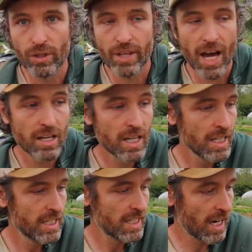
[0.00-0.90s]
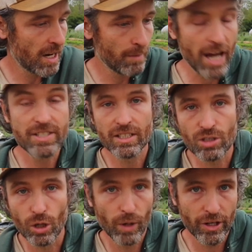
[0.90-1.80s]
with that. Um, I did
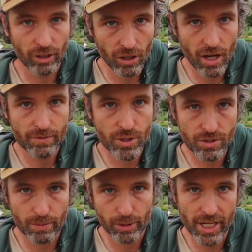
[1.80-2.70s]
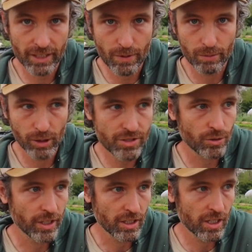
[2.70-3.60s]
start wearing gloves just to protect from the
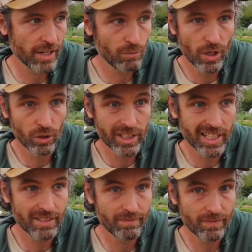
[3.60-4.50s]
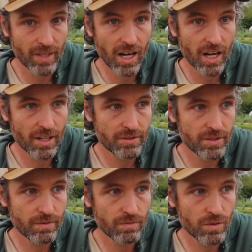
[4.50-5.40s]
blistering, and we only did uh,
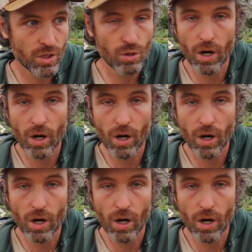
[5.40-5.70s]
two